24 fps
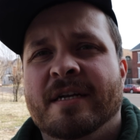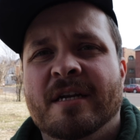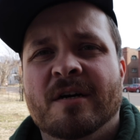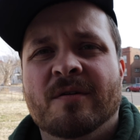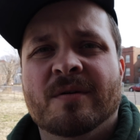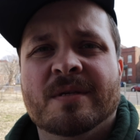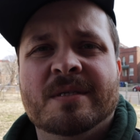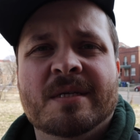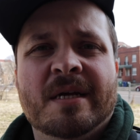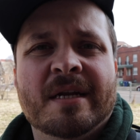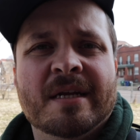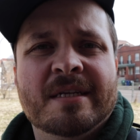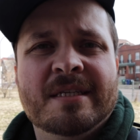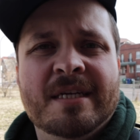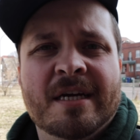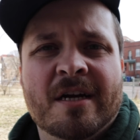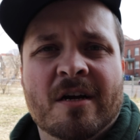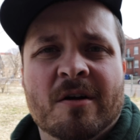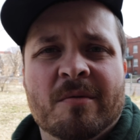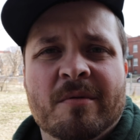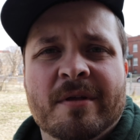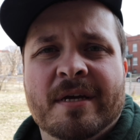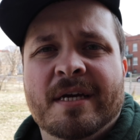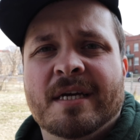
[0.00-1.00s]
I know it's not a
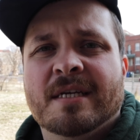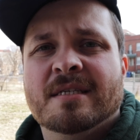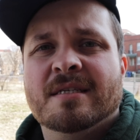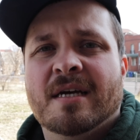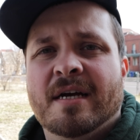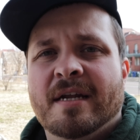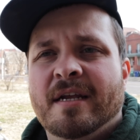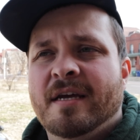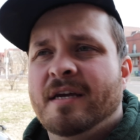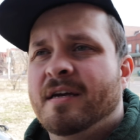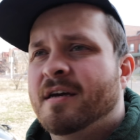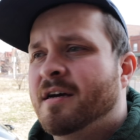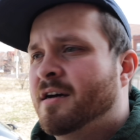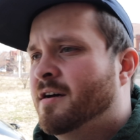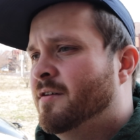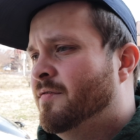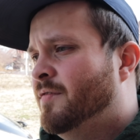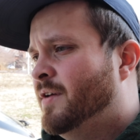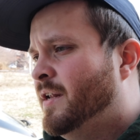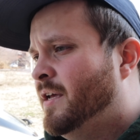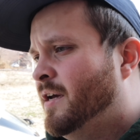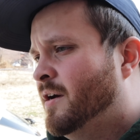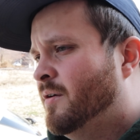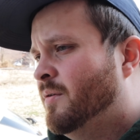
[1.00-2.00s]
terribly exciting uh,
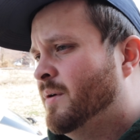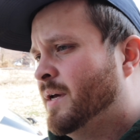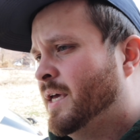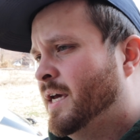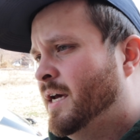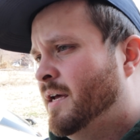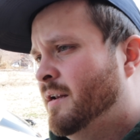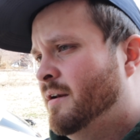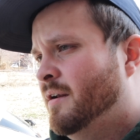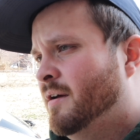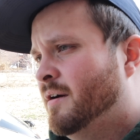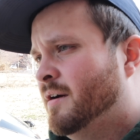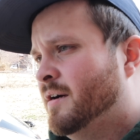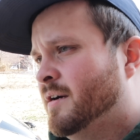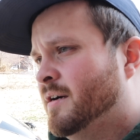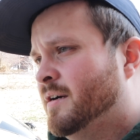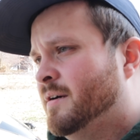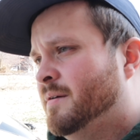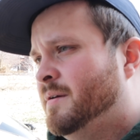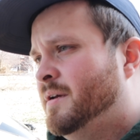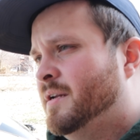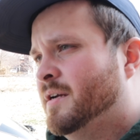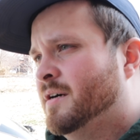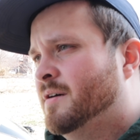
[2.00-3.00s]
video again,
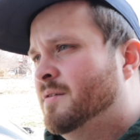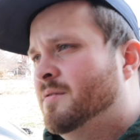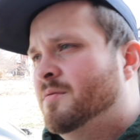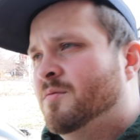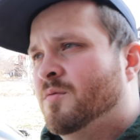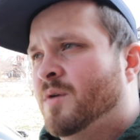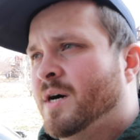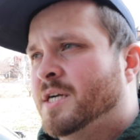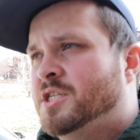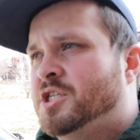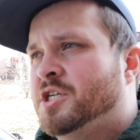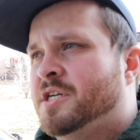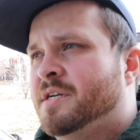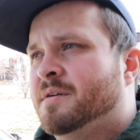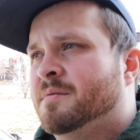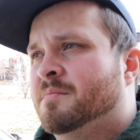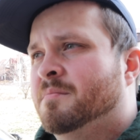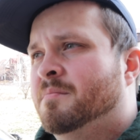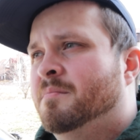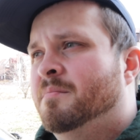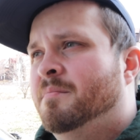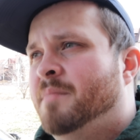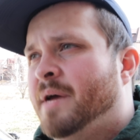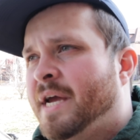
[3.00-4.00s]
uh, you know,
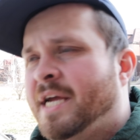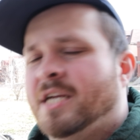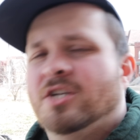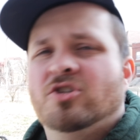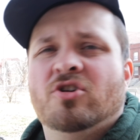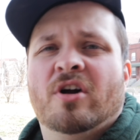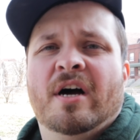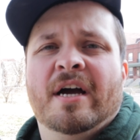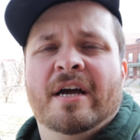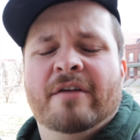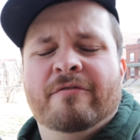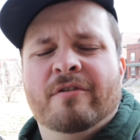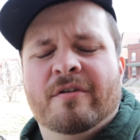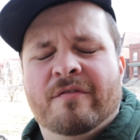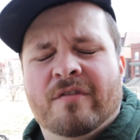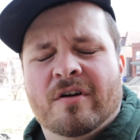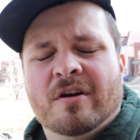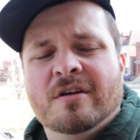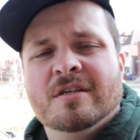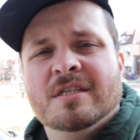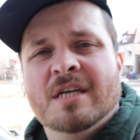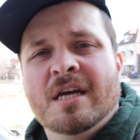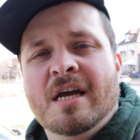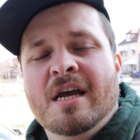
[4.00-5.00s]
watching paint dry in
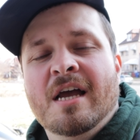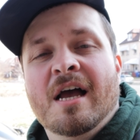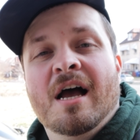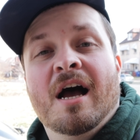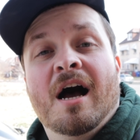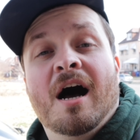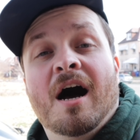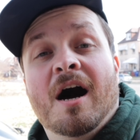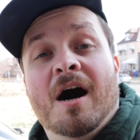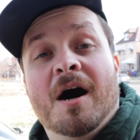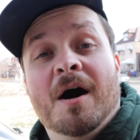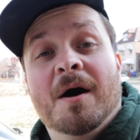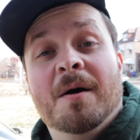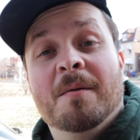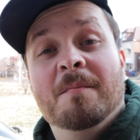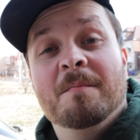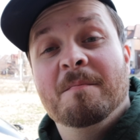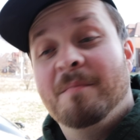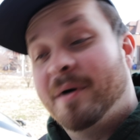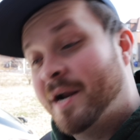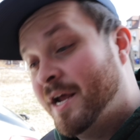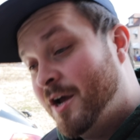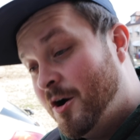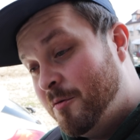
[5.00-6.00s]
reverse.
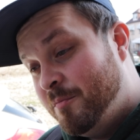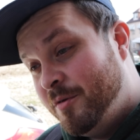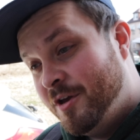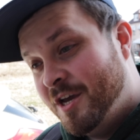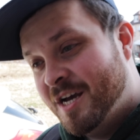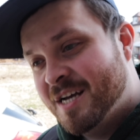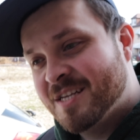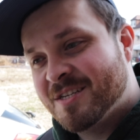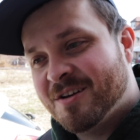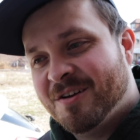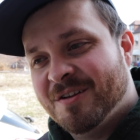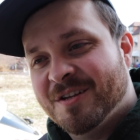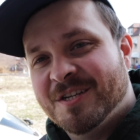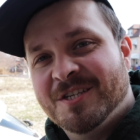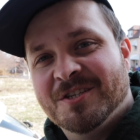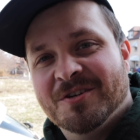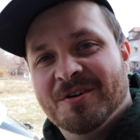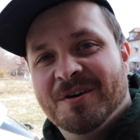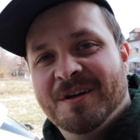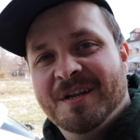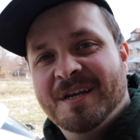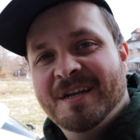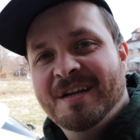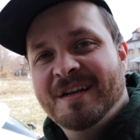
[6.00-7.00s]
Um, but I hope you guys all
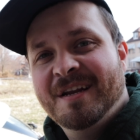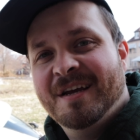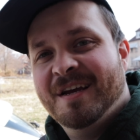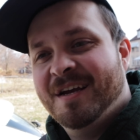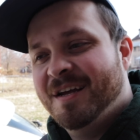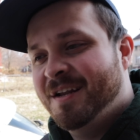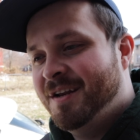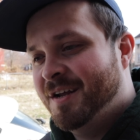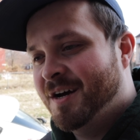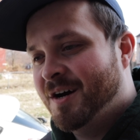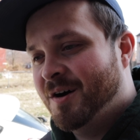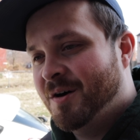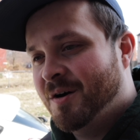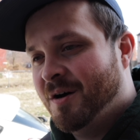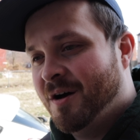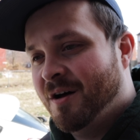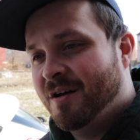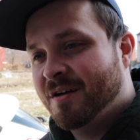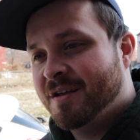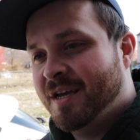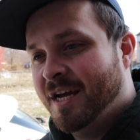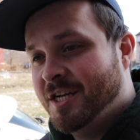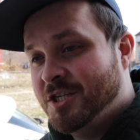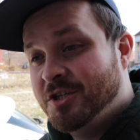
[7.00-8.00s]
enjoyed it, and uh,
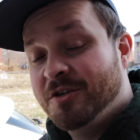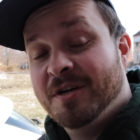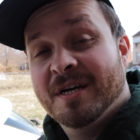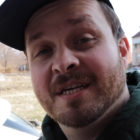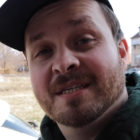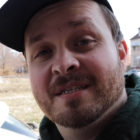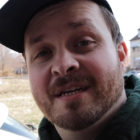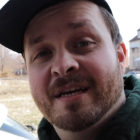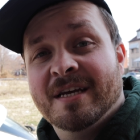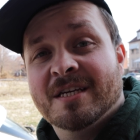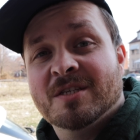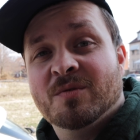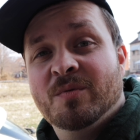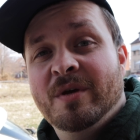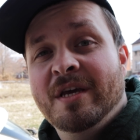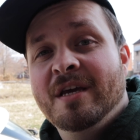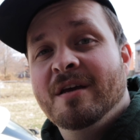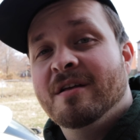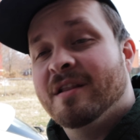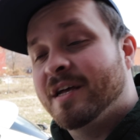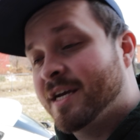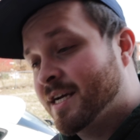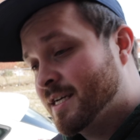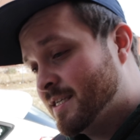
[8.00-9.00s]
I'll catch you guys next
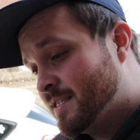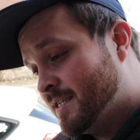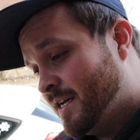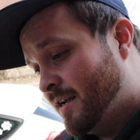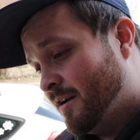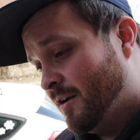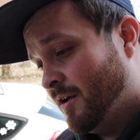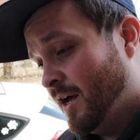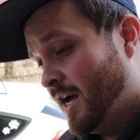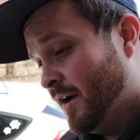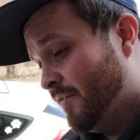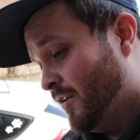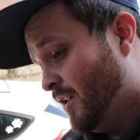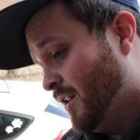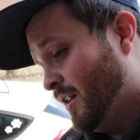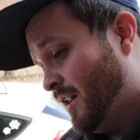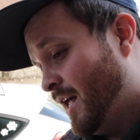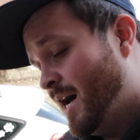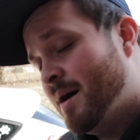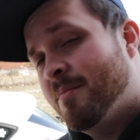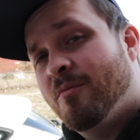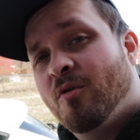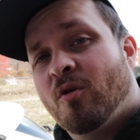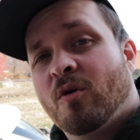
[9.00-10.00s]
week. Like I said, I'll have a
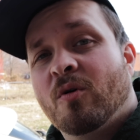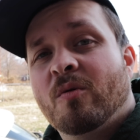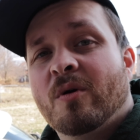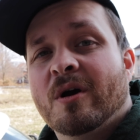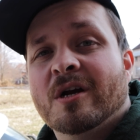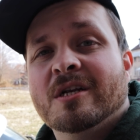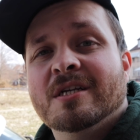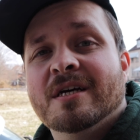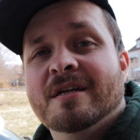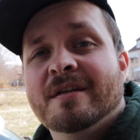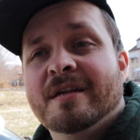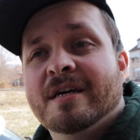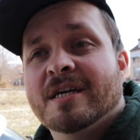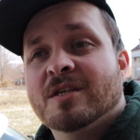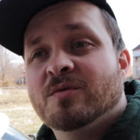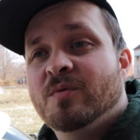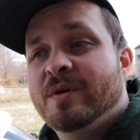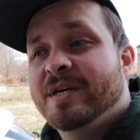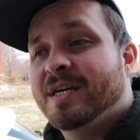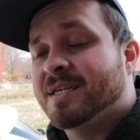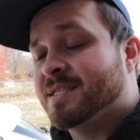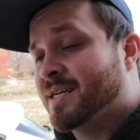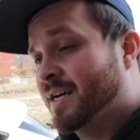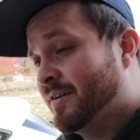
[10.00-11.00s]
lot more work done next
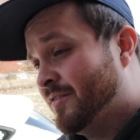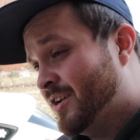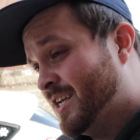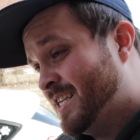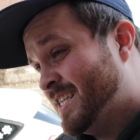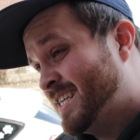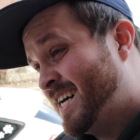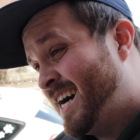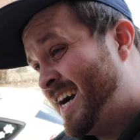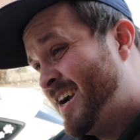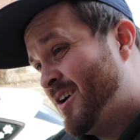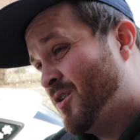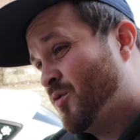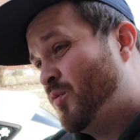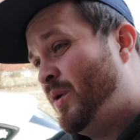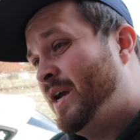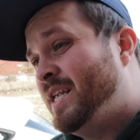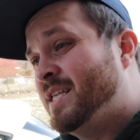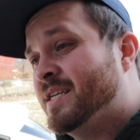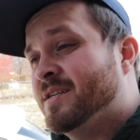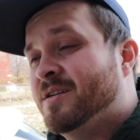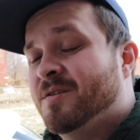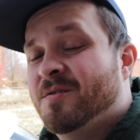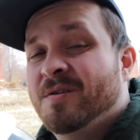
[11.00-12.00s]
week because I have an entire
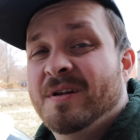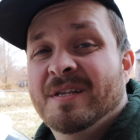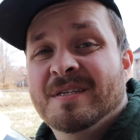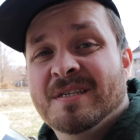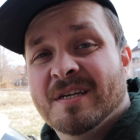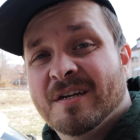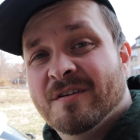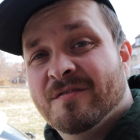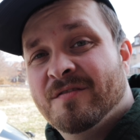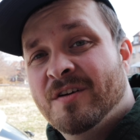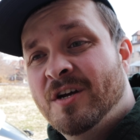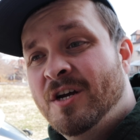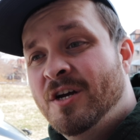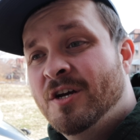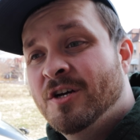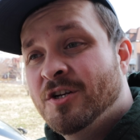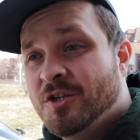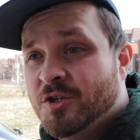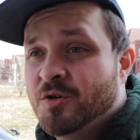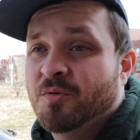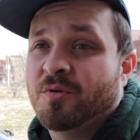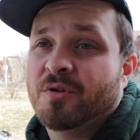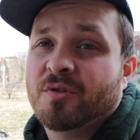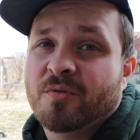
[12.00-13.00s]
week to do it instead of
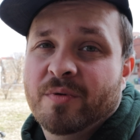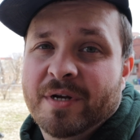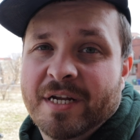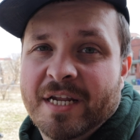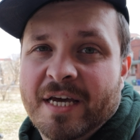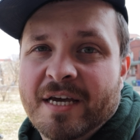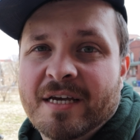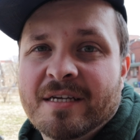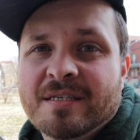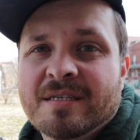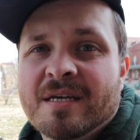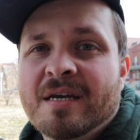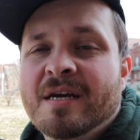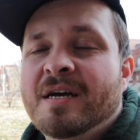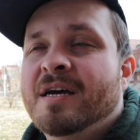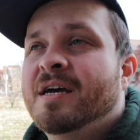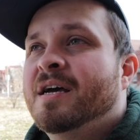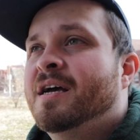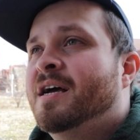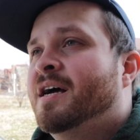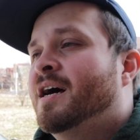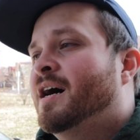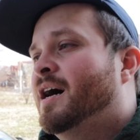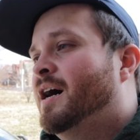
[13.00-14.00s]
two or three days.
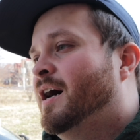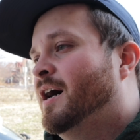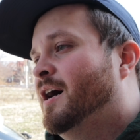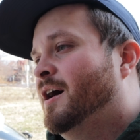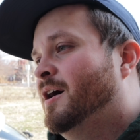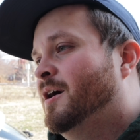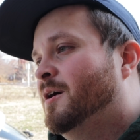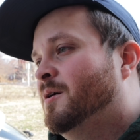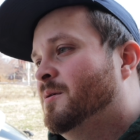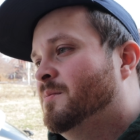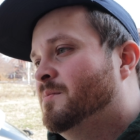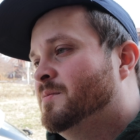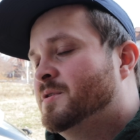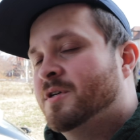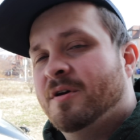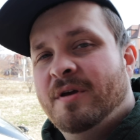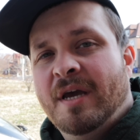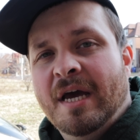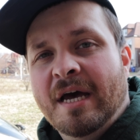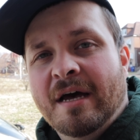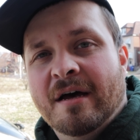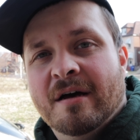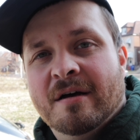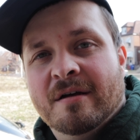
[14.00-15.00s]
Um, so
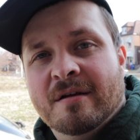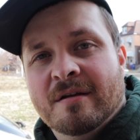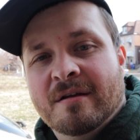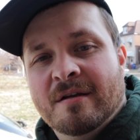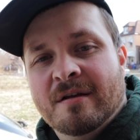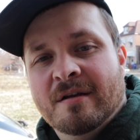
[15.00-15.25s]
yeah,